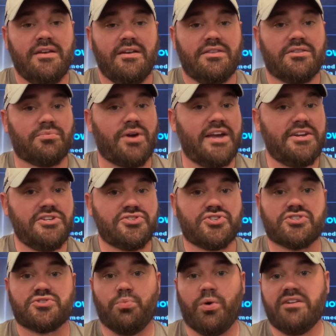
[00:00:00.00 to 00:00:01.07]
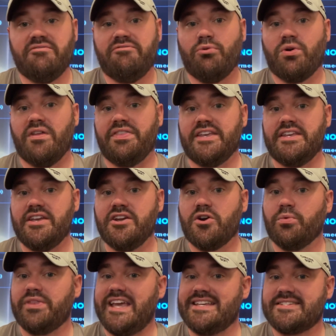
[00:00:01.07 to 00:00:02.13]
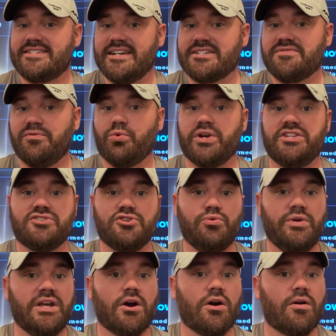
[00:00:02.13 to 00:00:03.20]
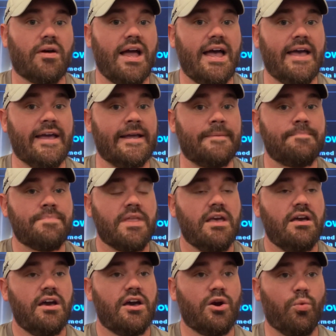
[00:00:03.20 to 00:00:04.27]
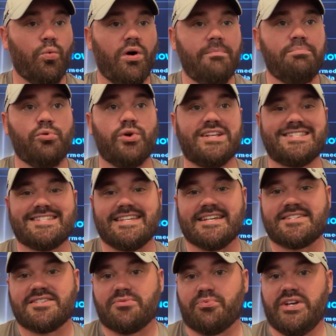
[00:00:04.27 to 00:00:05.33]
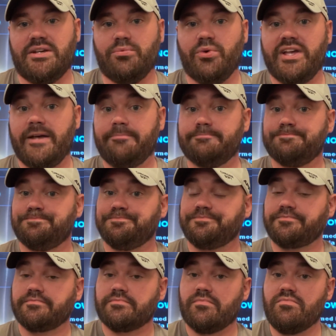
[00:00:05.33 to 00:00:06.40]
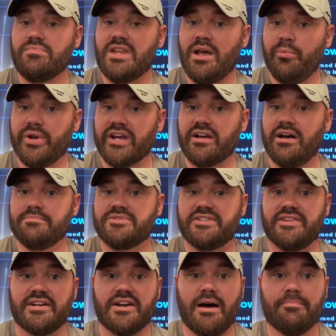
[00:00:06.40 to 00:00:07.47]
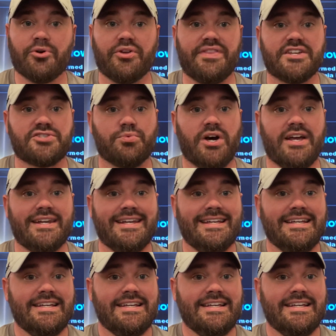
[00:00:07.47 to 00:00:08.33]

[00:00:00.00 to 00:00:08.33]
The righty's just 1 and 4 in the year with a 6.42 ERA and a 1.63 whip. when it comes to the number in this one,